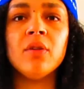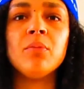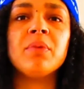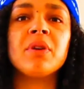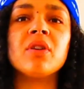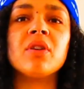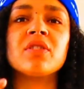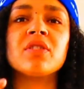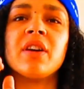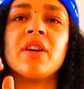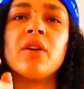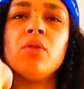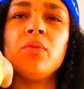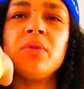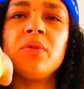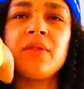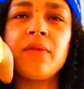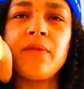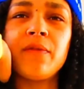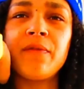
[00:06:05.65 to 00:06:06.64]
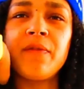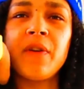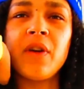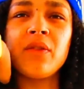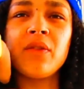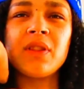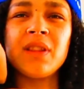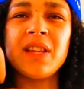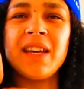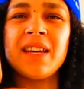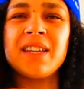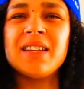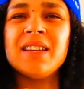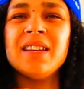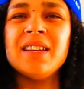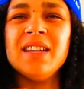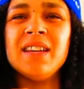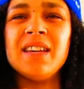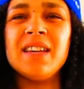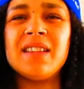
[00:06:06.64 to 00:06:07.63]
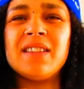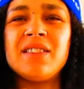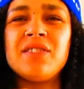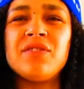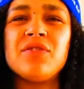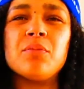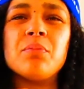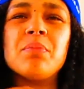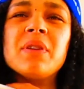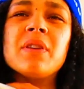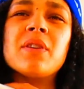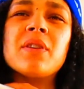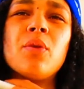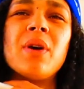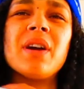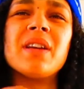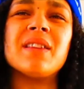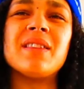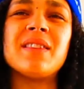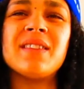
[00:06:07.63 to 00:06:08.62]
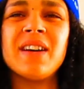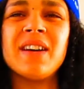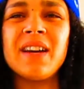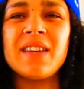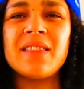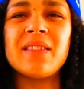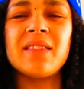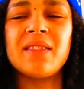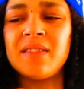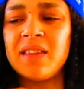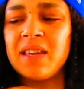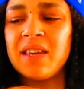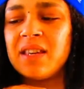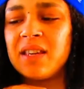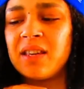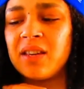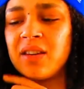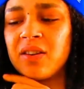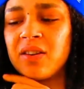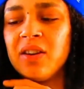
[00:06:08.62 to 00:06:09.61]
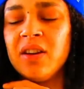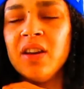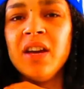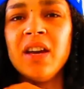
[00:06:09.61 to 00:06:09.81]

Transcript: because I always felt like it should be quite a tight thing here,